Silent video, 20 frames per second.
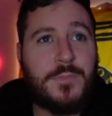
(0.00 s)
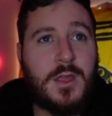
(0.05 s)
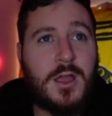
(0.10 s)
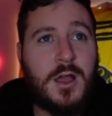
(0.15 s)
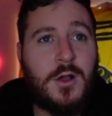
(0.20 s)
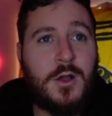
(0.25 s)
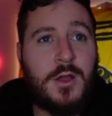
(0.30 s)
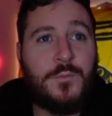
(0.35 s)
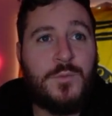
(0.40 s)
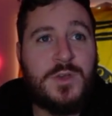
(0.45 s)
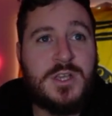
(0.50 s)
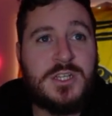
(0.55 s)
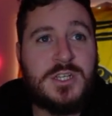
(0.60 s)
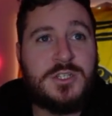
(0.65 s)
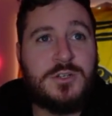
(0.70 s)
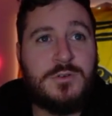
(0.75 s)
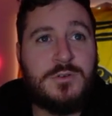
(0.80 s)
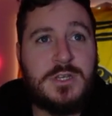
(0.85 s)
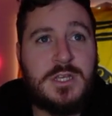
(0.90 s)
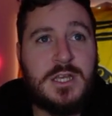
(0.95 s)
and we
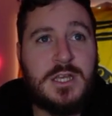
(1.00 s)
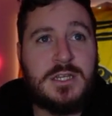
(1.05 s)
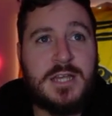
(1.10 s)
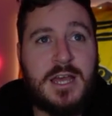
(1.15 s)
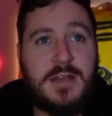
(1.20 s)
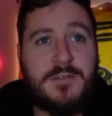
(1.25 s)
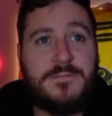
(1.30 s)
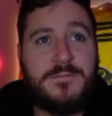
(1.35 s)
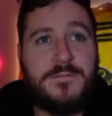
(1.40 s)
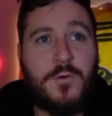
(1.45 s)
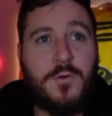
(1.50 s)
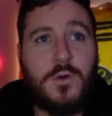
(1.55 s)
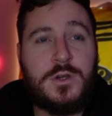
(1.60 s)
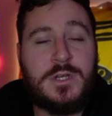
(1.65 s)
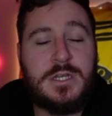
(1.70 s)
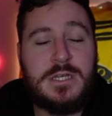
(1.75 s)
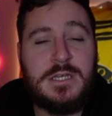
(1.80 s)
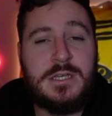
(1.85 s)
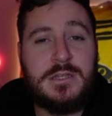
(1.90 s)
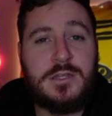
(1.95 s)
still kicked at
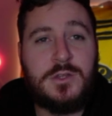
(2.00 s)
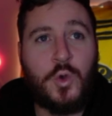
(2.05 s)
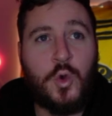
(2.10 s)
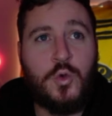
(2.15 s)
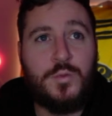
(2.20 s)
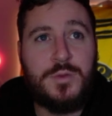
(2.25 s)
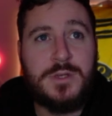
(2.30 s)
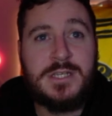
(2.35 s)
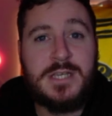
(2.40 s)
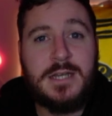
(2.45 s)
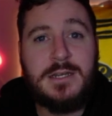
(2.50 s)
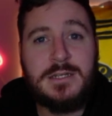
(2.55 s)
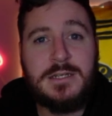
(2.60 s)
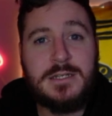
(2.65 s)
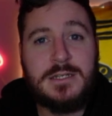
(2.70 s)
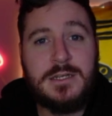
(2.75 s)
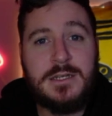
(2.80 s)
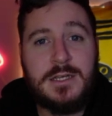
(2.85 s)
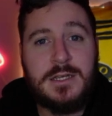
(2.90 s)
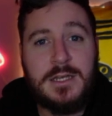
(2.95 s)
42%
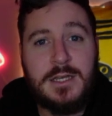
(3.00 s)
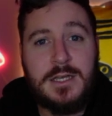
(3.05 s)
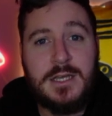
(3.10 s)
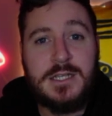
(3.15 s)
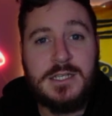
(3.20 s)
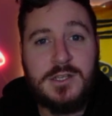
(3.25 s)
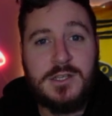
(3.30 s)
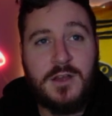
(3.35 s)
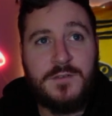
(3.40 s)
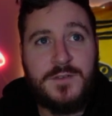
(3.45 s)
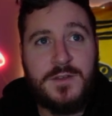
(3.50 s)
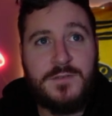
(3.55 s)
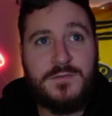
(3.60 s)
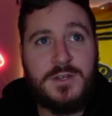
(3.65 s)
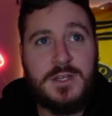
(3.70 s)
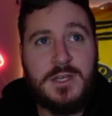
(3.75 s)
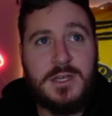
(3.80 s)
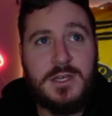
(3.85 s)
inside 50,